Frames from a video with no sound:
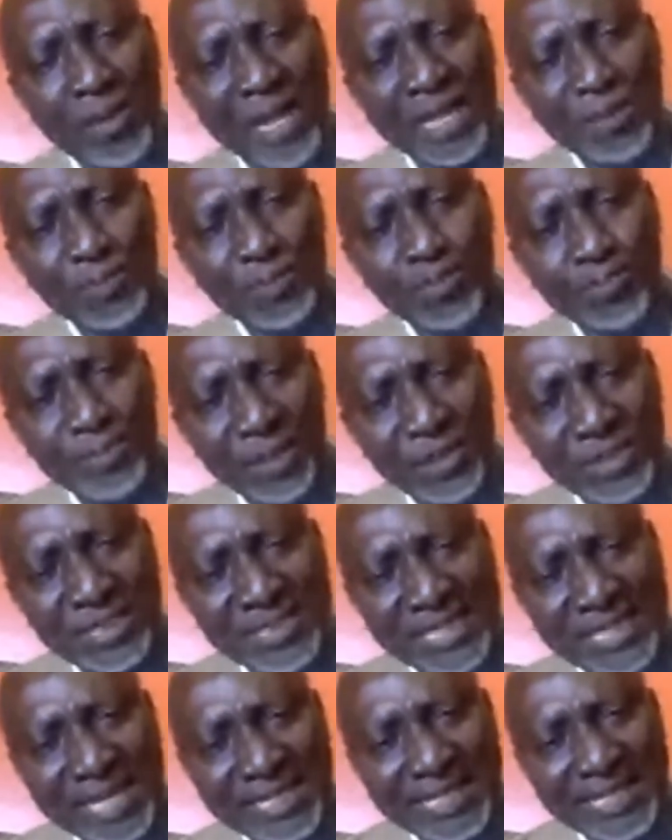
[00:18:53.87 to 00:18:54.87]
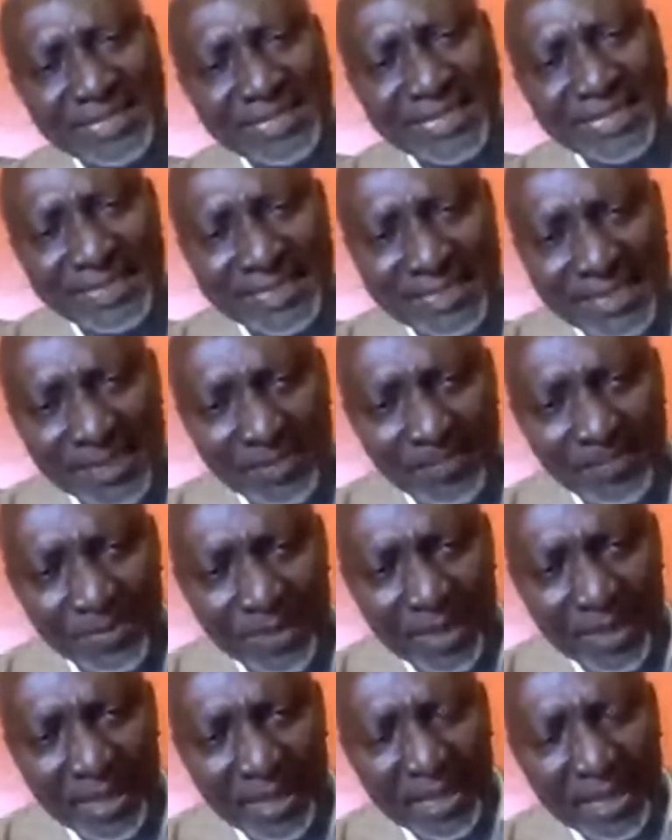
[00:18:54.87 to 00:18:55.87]
has built such a city,
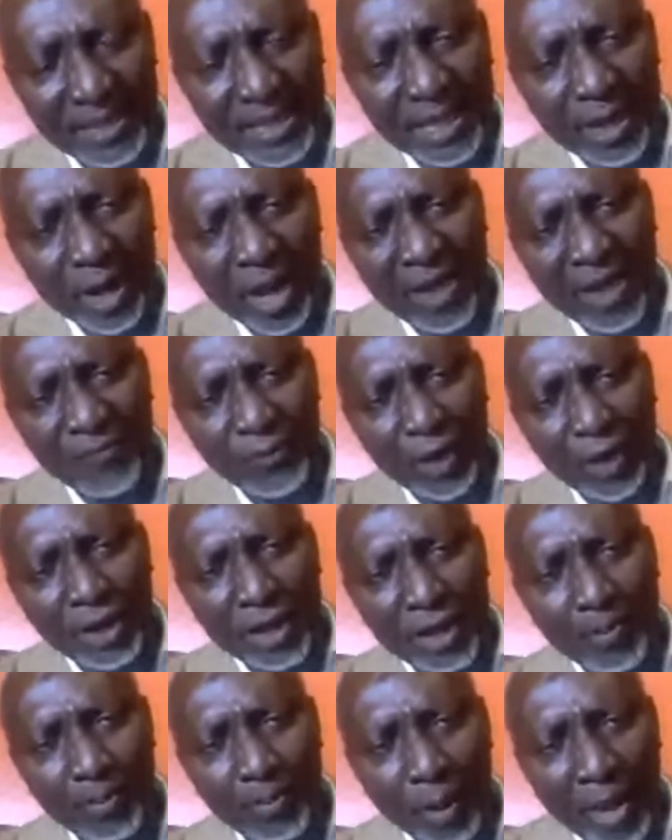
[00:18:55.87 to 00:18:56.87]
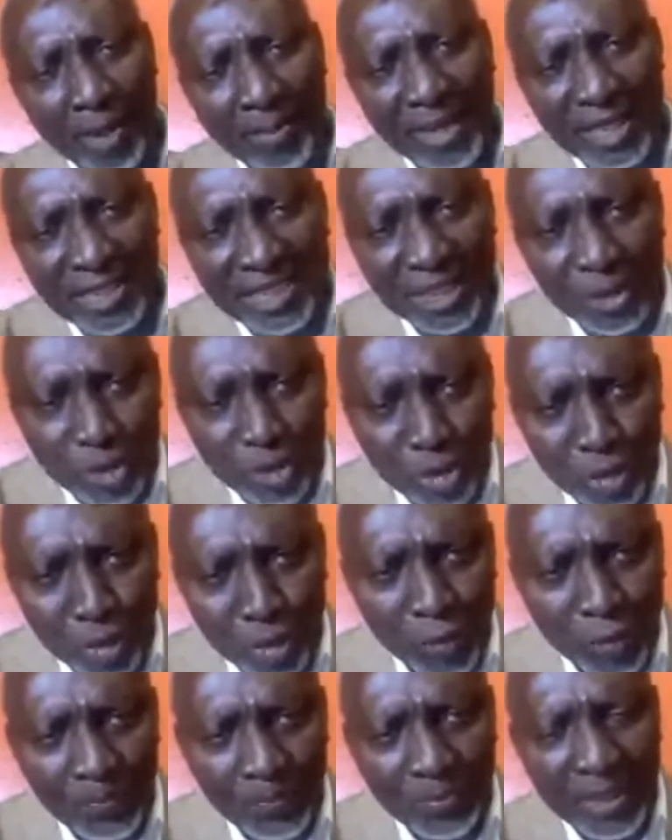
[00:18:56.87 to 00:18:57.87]
they don't have unemployment
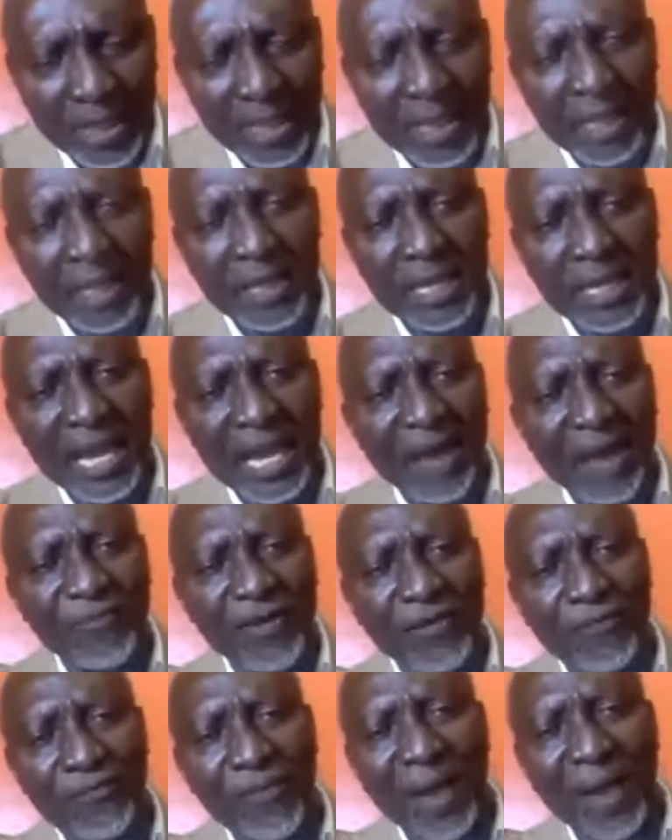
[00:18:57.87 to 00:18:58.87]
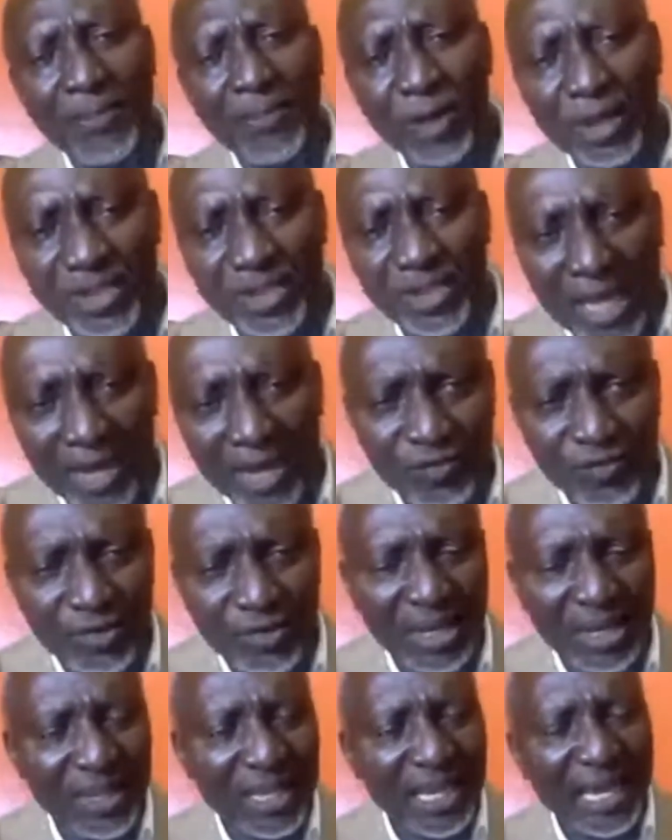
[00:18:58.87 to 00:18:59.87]
issue, they have a fabulous
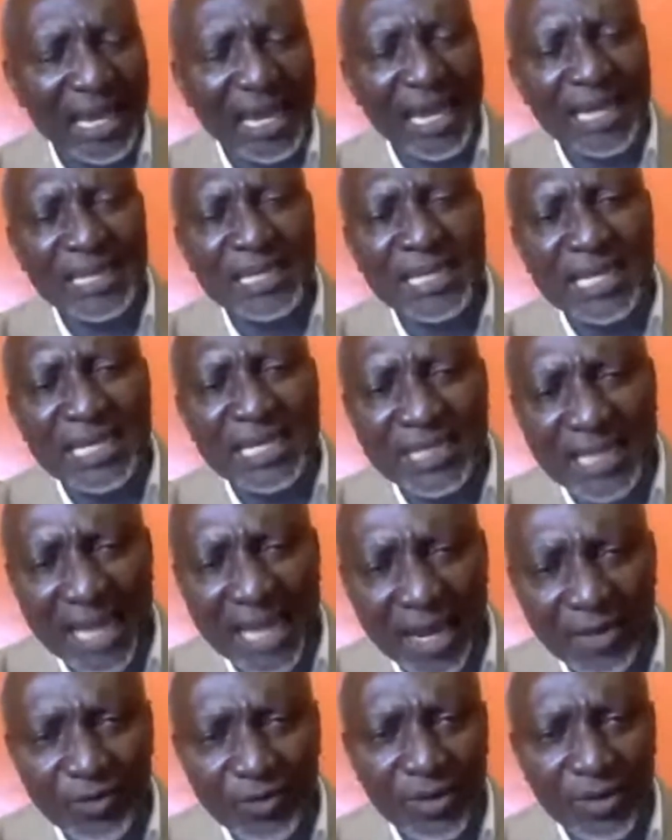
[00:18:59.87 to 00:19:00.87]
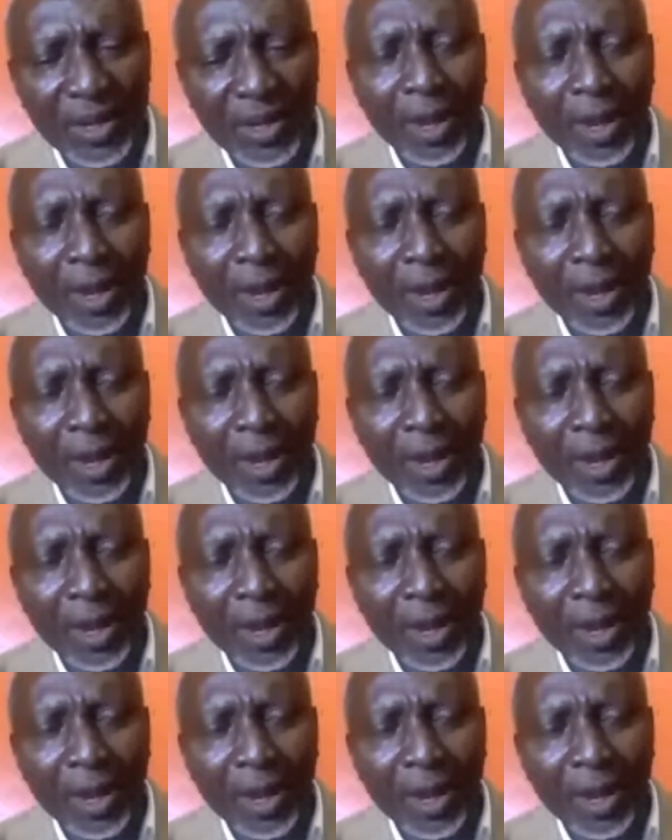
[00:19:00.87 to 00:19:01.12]
country, a neat country,